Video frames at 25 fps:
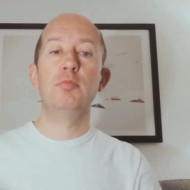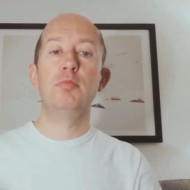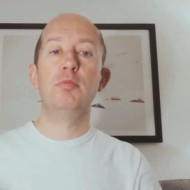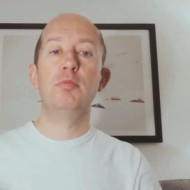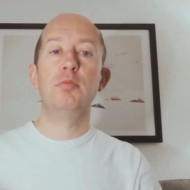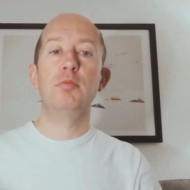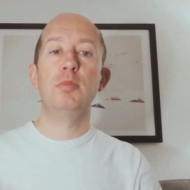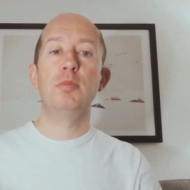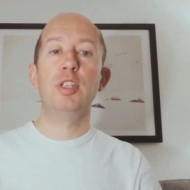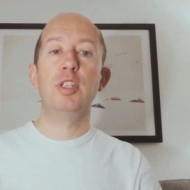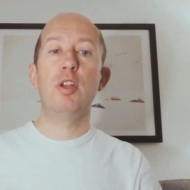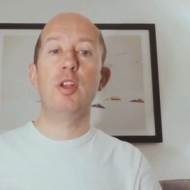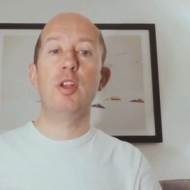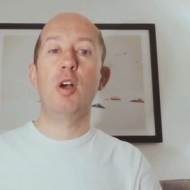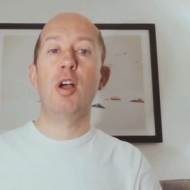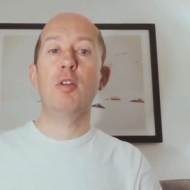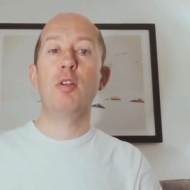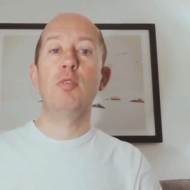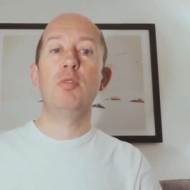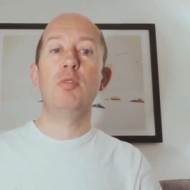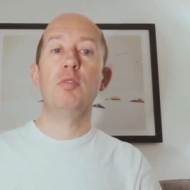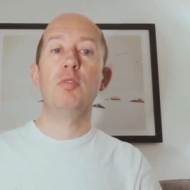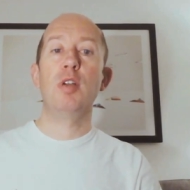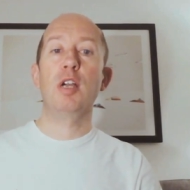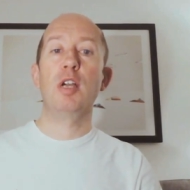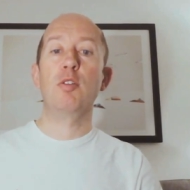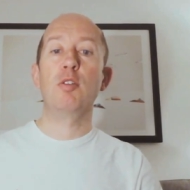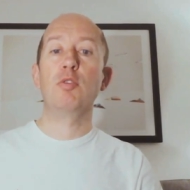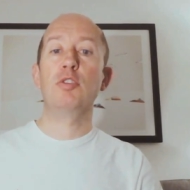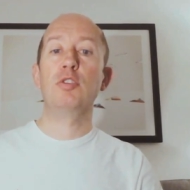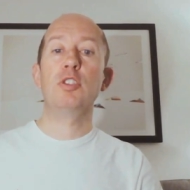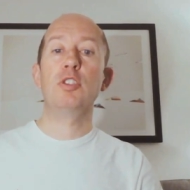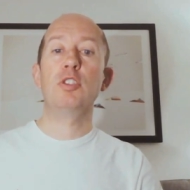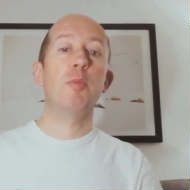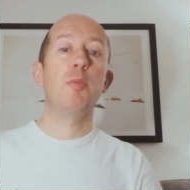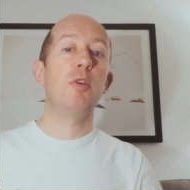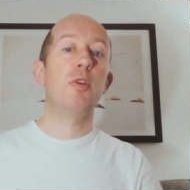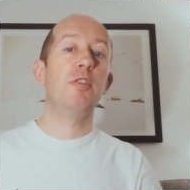you know, I, I,
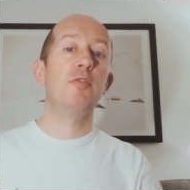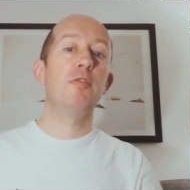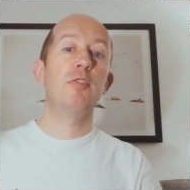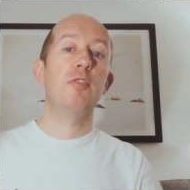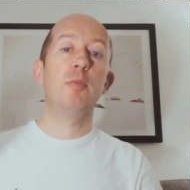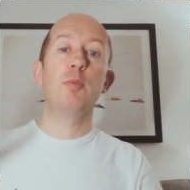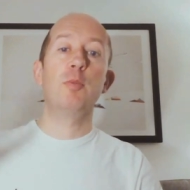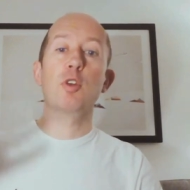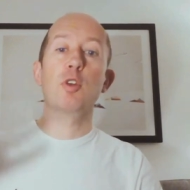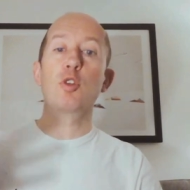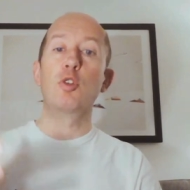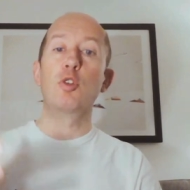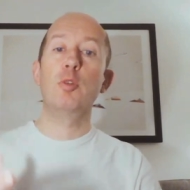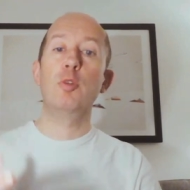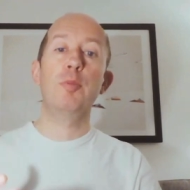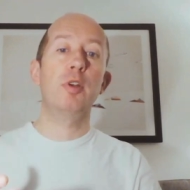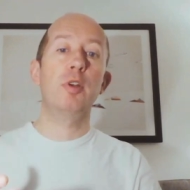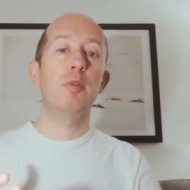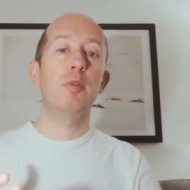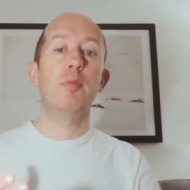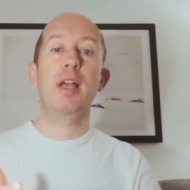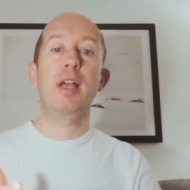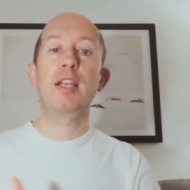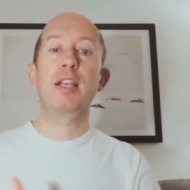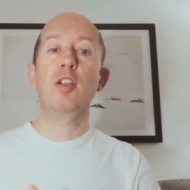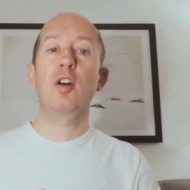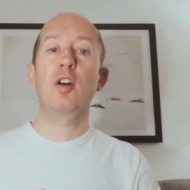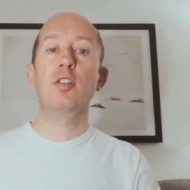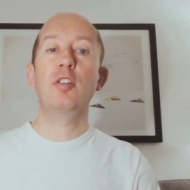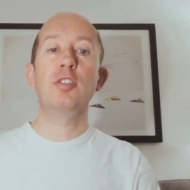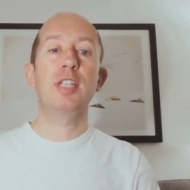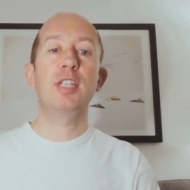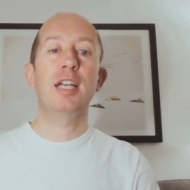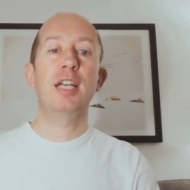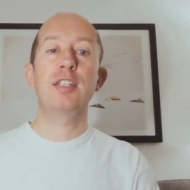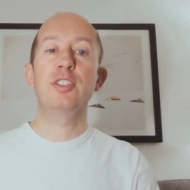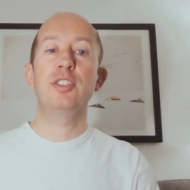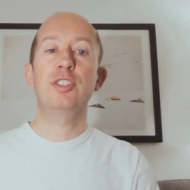someone from recruitment might
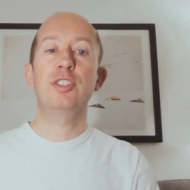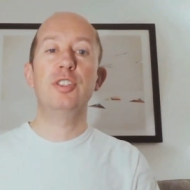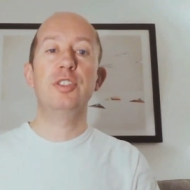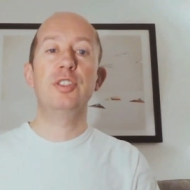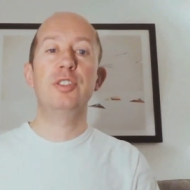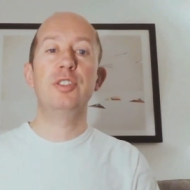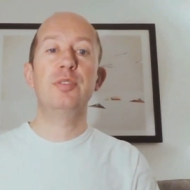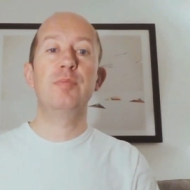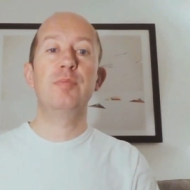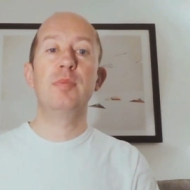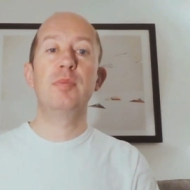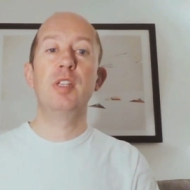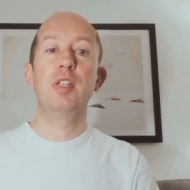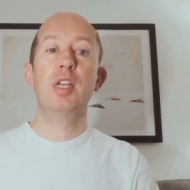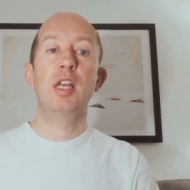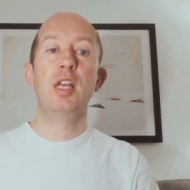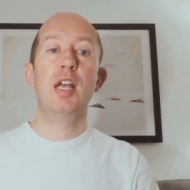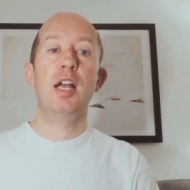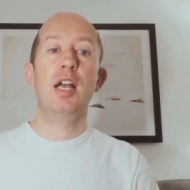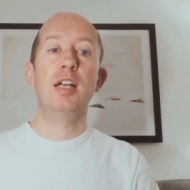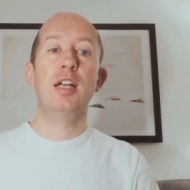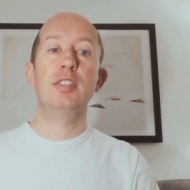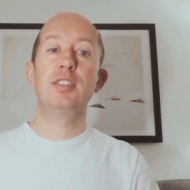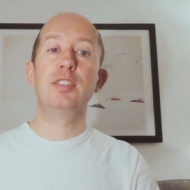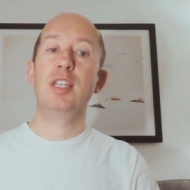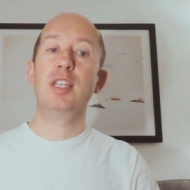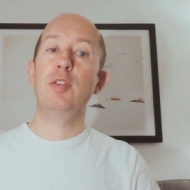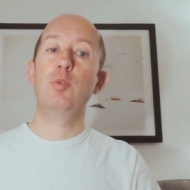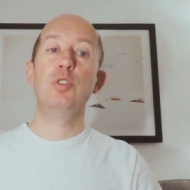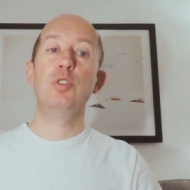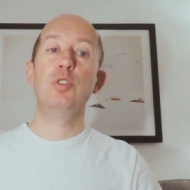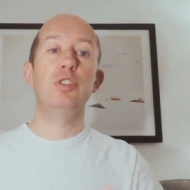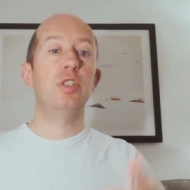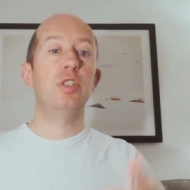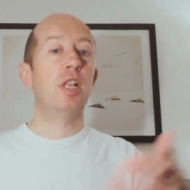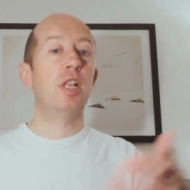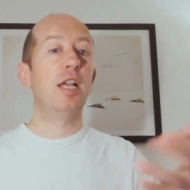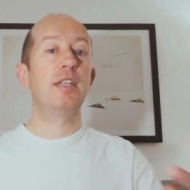contact you and say, would
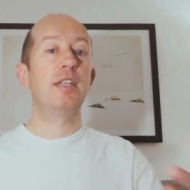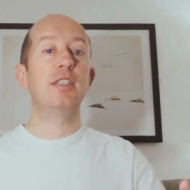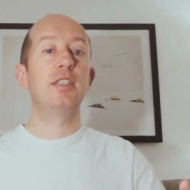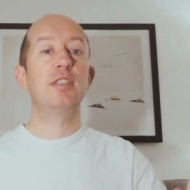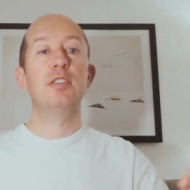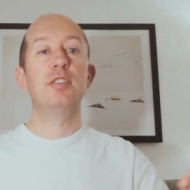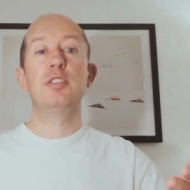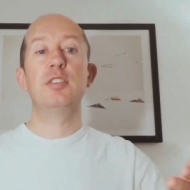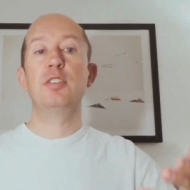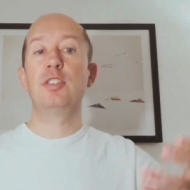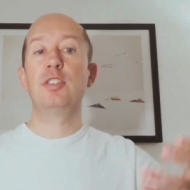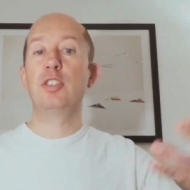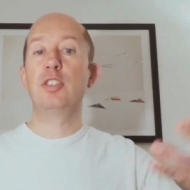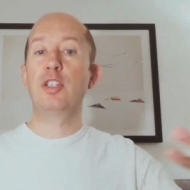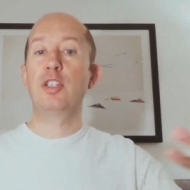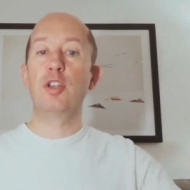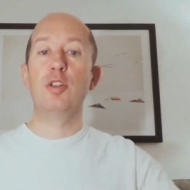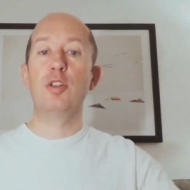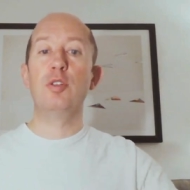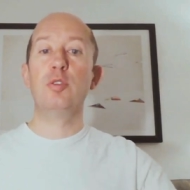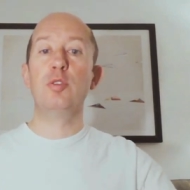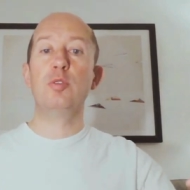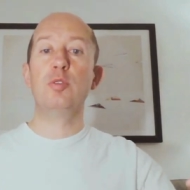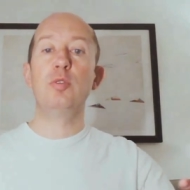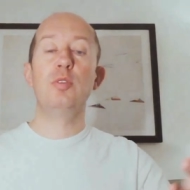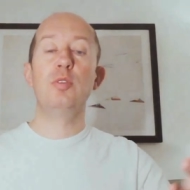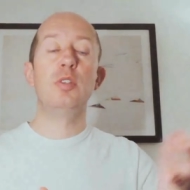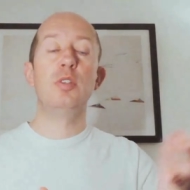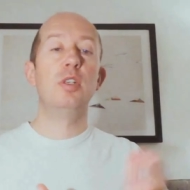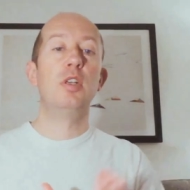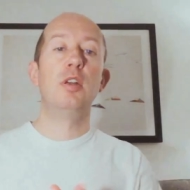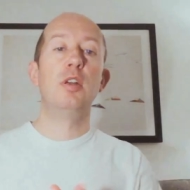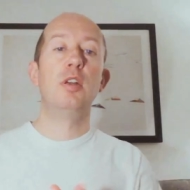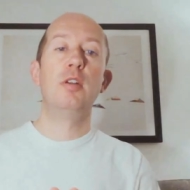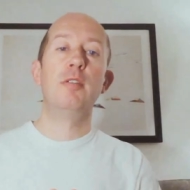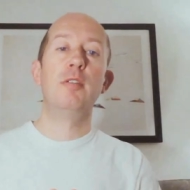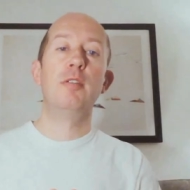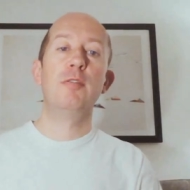you like to go
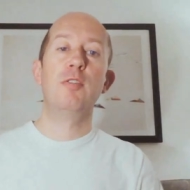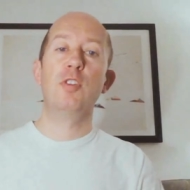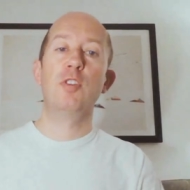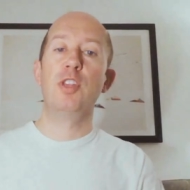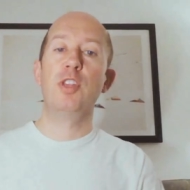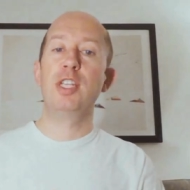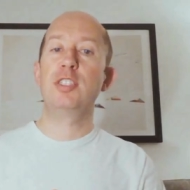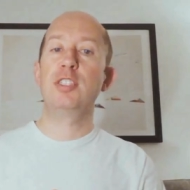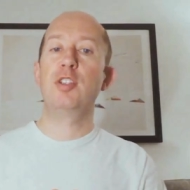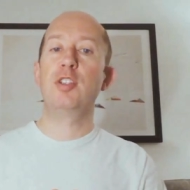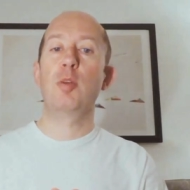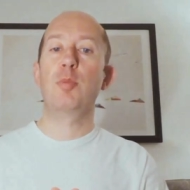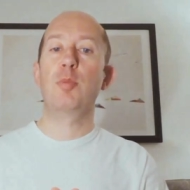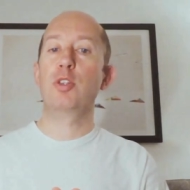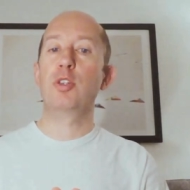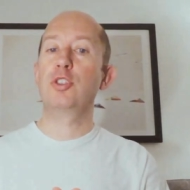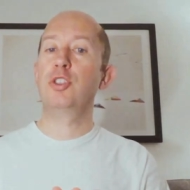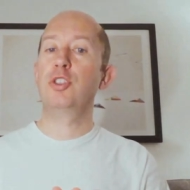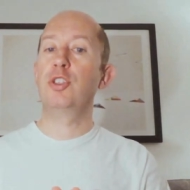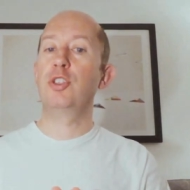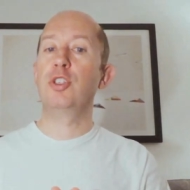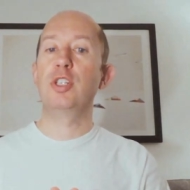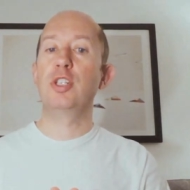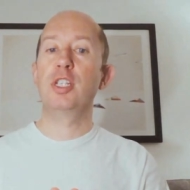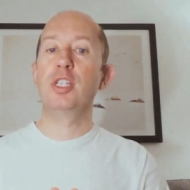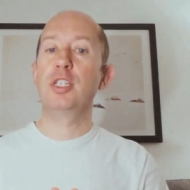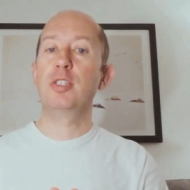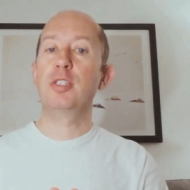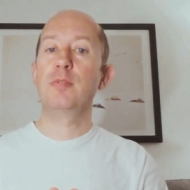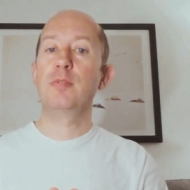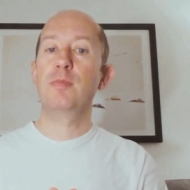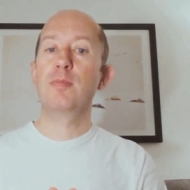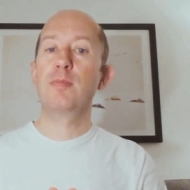for this opportunity?